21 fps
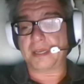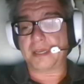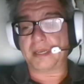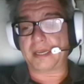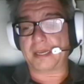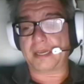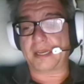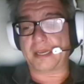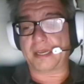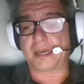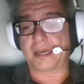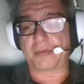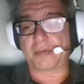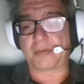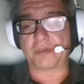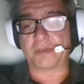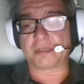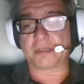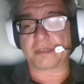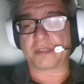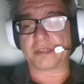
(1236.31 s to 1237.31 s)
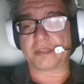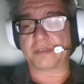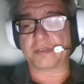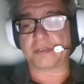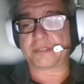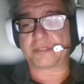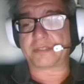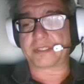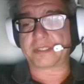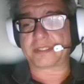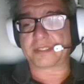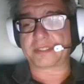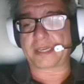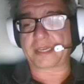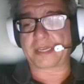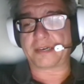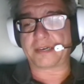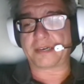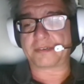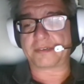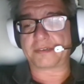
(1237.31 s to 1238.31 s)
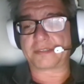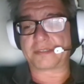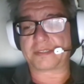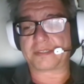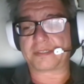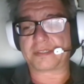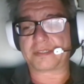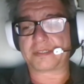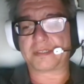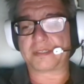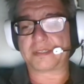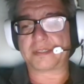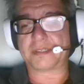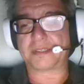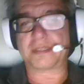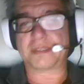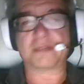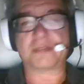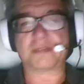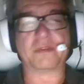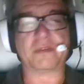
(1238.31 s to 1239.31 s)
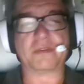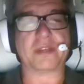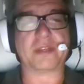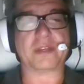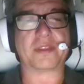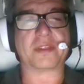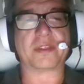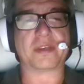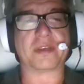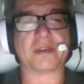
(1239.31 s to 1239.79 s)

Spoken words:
And I will close this out with